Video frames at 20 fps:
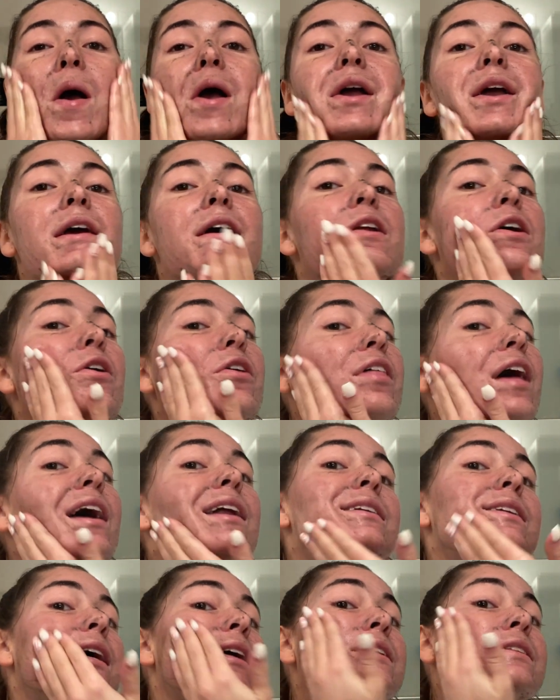get all that
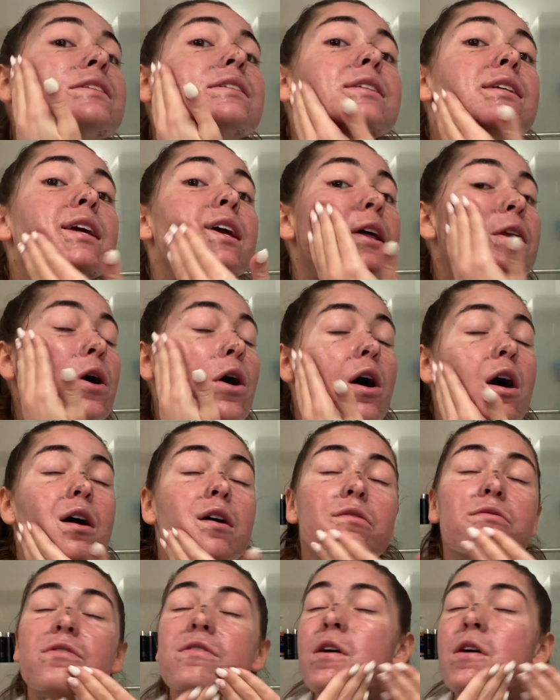dead skin off.